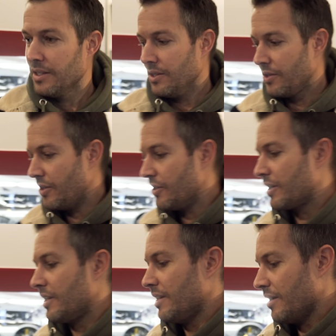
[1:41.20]
you gotta
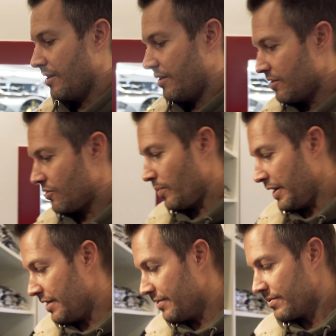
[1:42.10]
look this
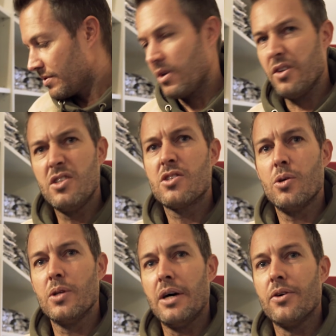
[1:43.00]
way. Are these
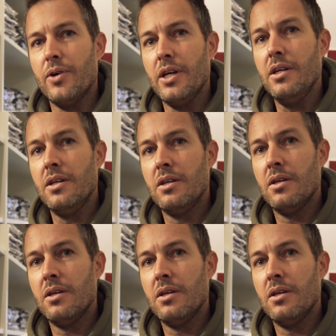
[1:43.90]
sold out already?